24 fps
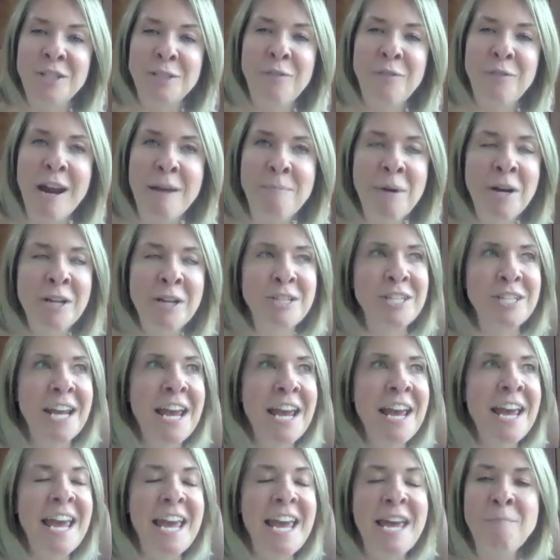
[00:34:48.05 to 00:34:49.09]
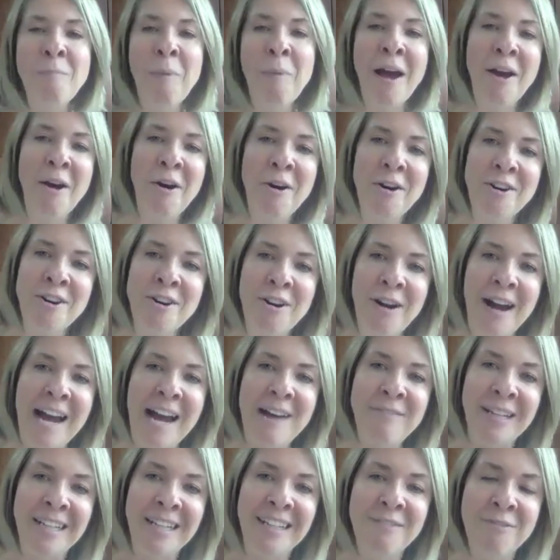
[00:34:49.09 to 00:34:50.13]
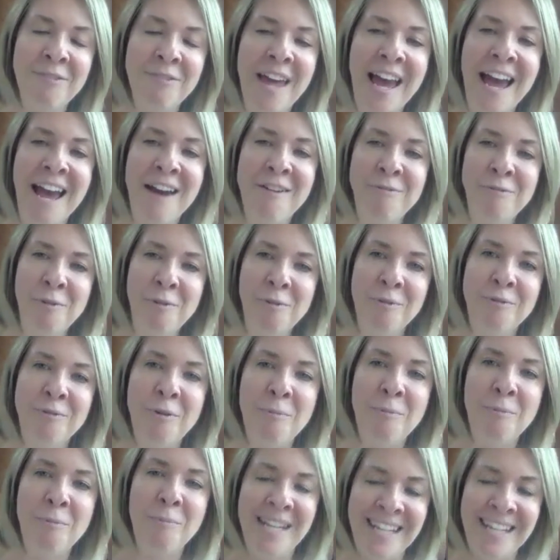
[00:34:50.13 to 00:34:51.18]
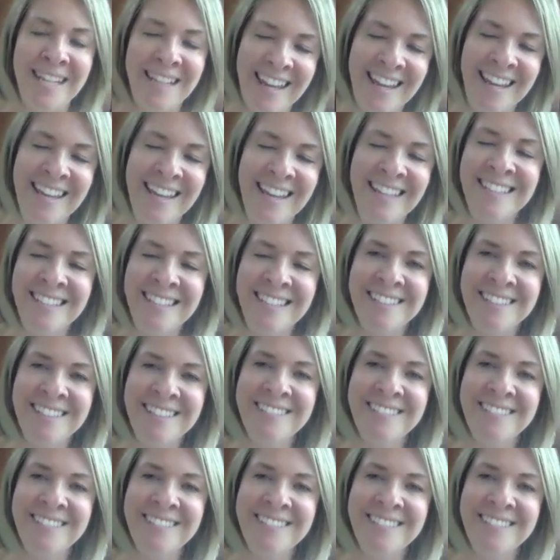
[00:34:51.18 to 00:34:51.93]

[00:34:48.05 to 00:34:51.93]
It's very much in my heart, having lived there for, for many years.